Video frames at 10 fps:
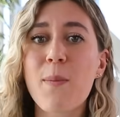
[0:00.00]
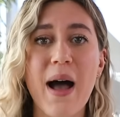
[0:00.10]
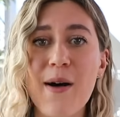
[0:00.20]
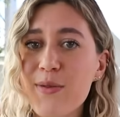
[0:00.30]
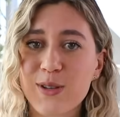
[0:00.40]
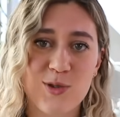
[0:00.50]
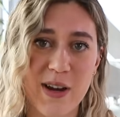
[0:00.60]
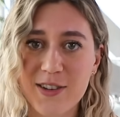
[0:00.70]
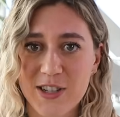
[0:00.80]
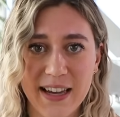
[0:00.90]
about the
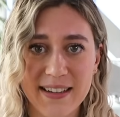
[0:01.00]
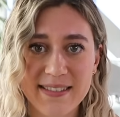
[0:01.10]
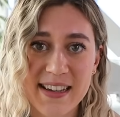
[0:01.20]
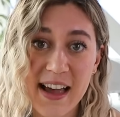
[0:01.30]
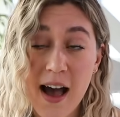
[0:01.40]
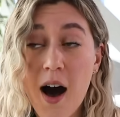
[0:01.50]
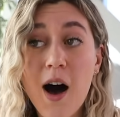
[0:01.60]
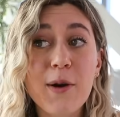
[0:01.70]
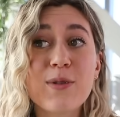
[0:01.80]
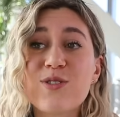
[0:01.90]
stretching.
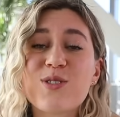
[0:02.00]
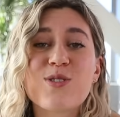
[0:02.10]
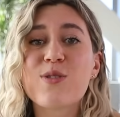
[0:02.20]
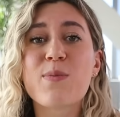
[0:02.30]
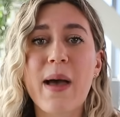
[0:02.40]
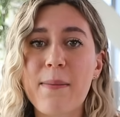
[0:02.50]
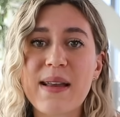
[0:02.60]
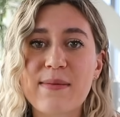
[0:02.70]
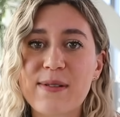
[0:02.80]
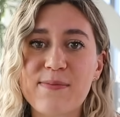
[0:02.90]
I would just do the bare
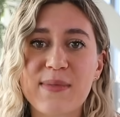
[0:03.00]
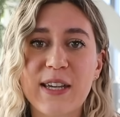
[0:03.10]
minimum.